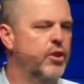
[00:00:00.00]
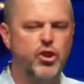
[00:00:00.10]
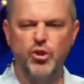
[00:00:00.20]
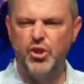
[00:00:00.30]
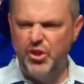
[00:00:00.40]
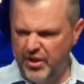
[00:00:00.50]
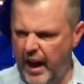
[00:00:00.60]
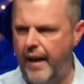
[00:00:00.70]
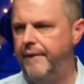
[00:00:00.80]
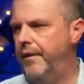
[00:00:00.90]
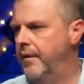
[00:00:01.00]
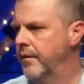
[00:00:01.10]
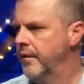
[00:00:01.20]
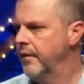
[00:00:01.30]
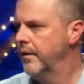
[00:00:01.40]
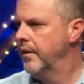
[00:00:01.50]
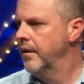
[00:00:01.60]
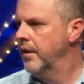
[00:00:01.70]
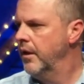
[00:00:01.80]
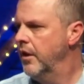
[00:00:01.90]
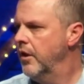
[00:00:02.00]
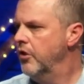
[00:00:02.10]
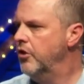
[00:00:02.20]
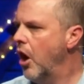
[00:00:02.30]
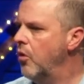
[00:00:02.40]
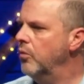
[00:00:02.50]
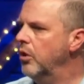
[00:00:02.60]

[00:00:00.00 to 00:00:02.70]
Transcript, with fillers: your stuff. Don't